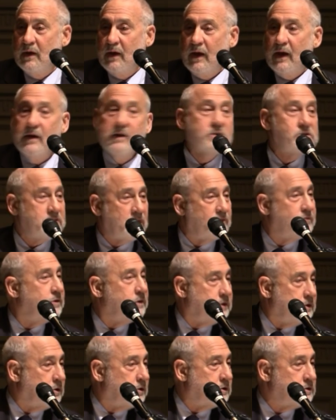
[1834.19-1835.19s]
And in 70
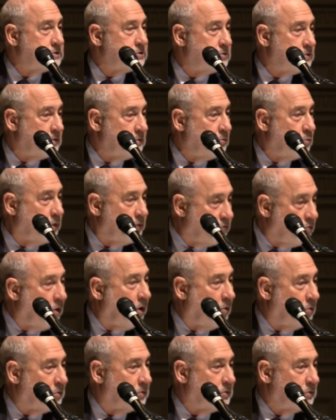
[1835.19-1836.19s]
years, we've
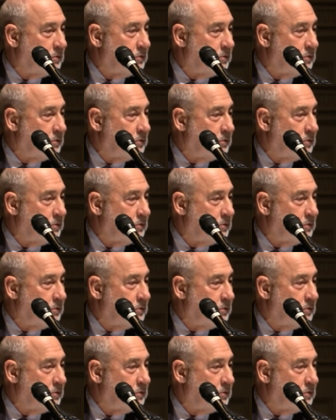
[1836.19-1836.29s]
grown.